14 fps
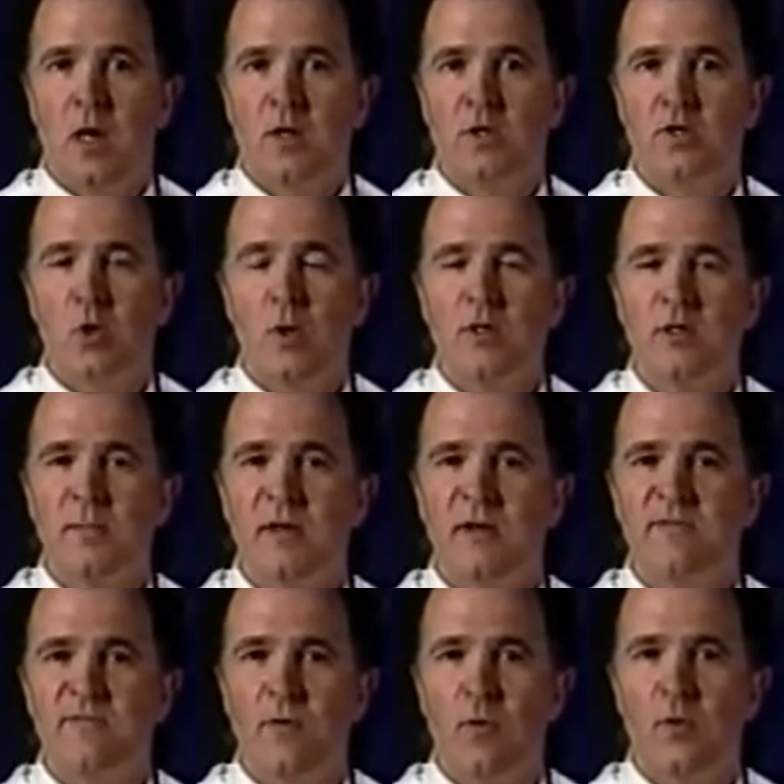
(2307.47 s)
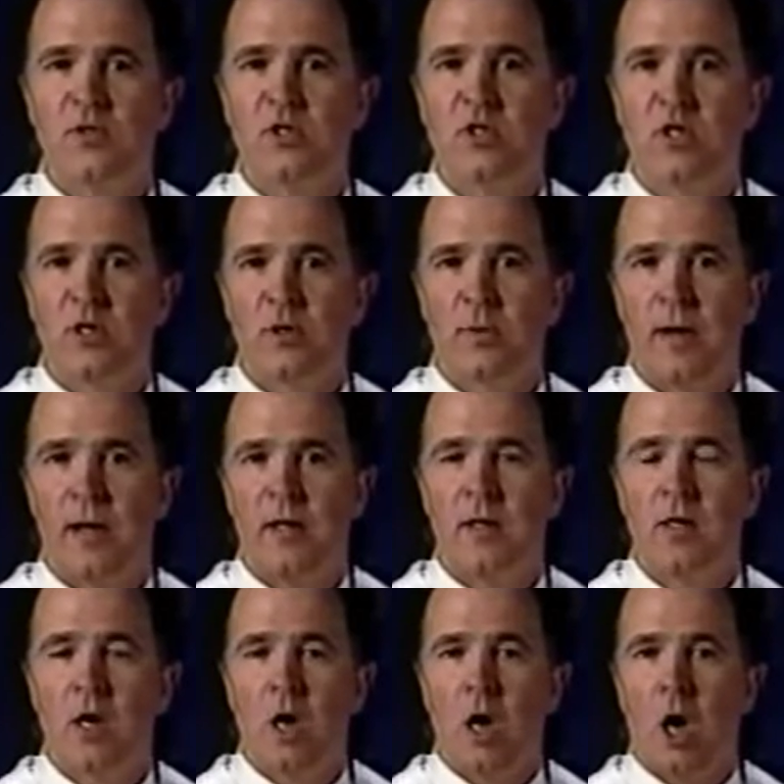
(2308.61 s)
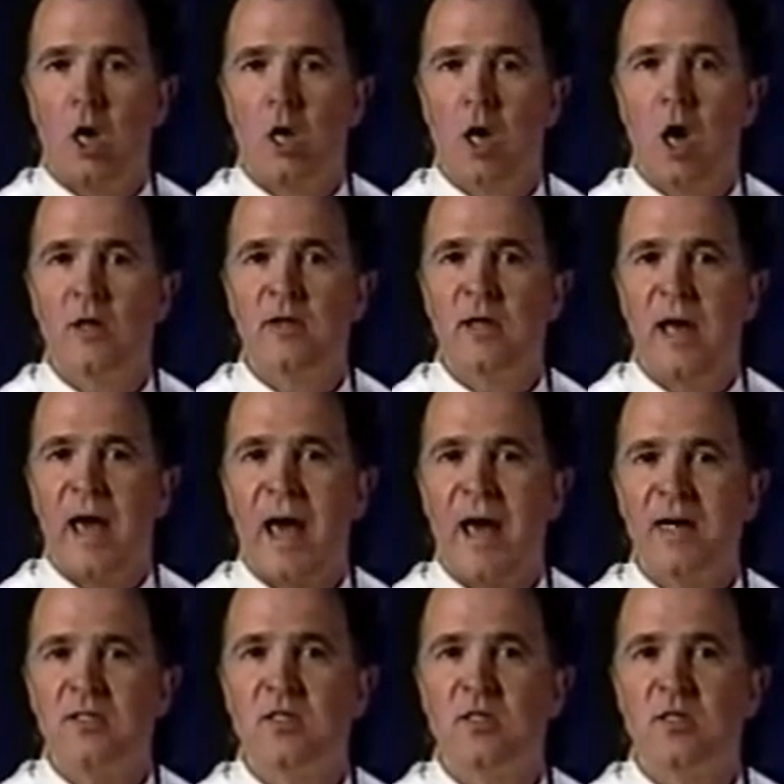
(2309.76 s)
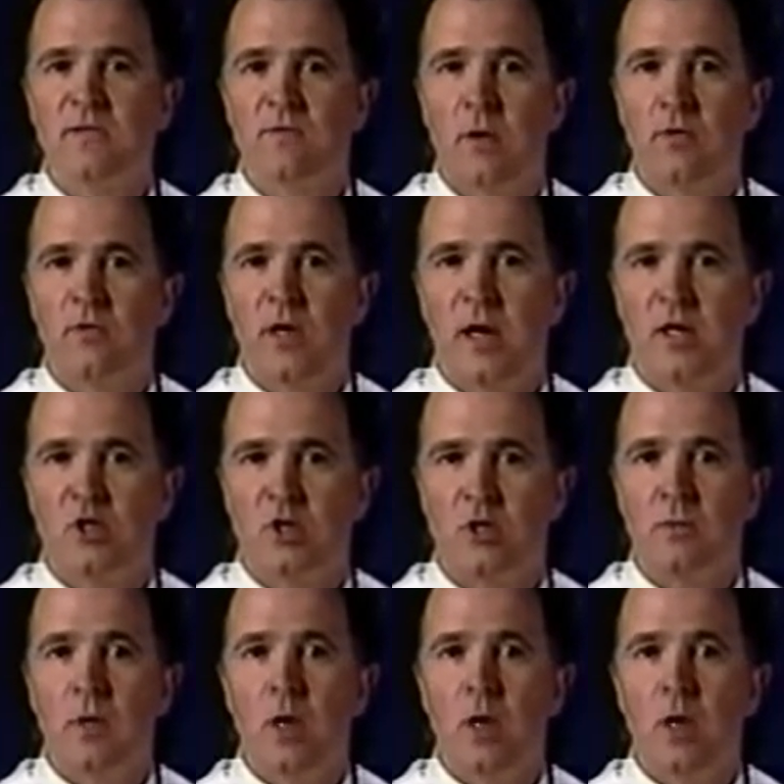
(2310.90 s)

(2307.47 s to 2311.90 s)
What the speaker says: there's going to be a force generated along the axis of rotation